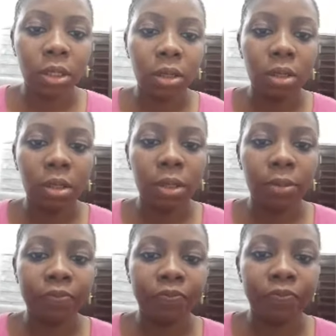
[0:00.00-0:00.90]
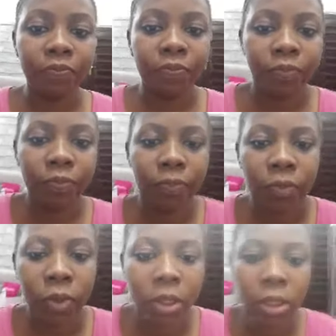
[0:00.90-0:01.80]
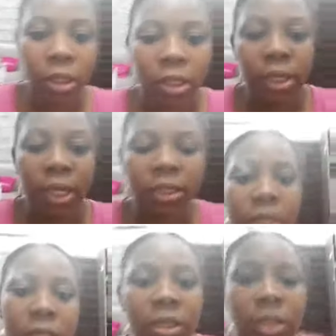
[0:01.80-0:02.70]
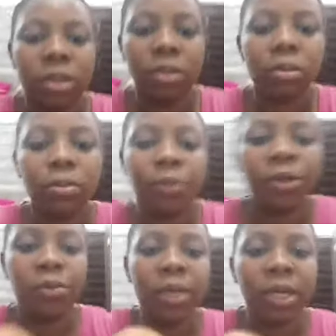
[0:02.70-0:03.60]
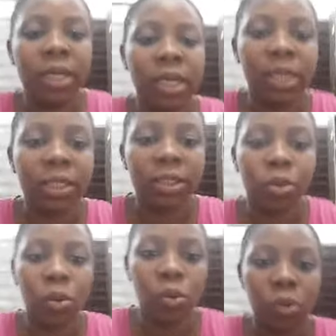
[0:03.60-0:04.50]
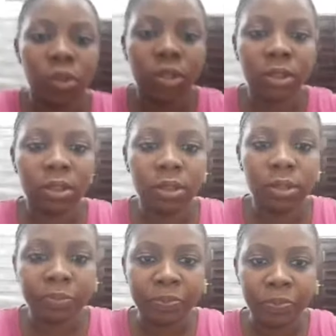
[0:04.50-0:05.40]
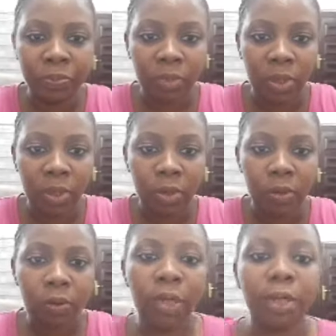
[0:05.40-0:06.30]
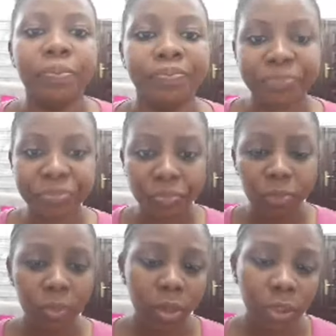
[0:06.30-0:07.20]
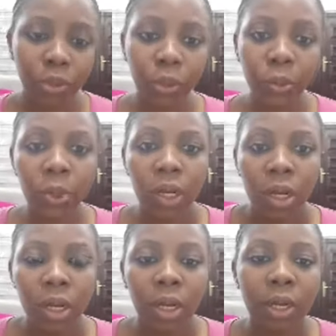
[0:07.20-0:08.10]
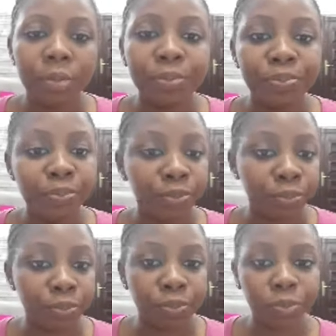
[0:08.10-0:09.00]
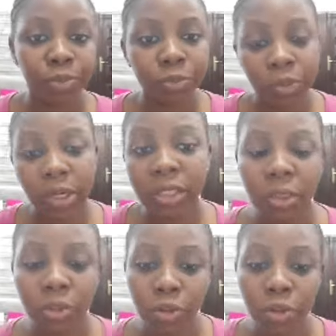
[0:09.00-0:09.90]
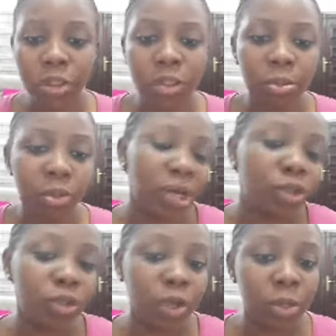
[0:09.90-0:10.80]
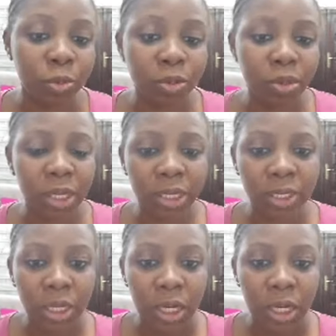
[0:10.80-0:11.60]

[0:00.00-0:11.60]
Yeah. And that is where you can get the course, right? So that's it. So it's important that you're able to get